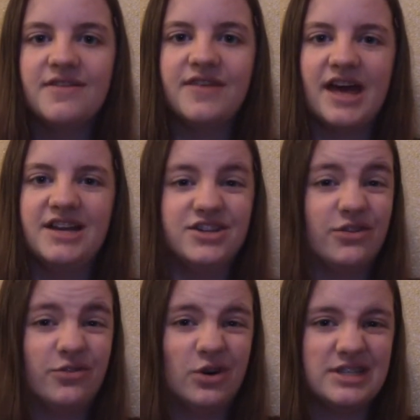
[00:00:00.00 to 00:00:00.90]
then
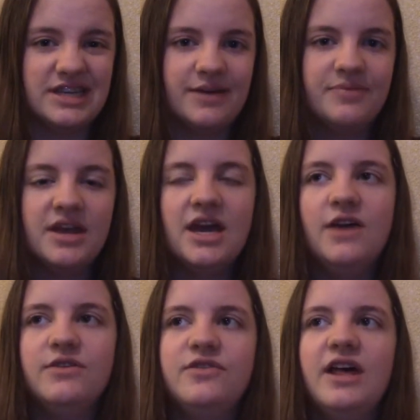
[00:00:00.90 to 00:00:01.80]
don't force it.
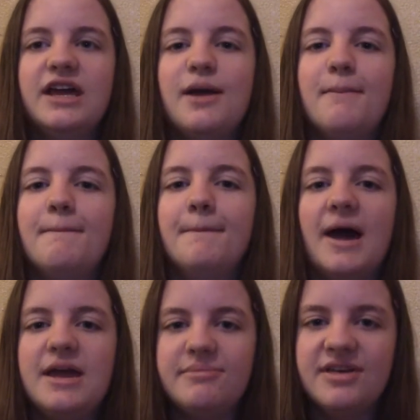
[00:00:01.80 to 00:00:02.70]
If you feel like it
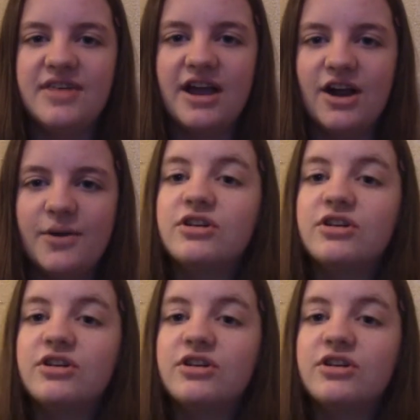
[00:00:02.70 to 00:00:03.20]
might be there,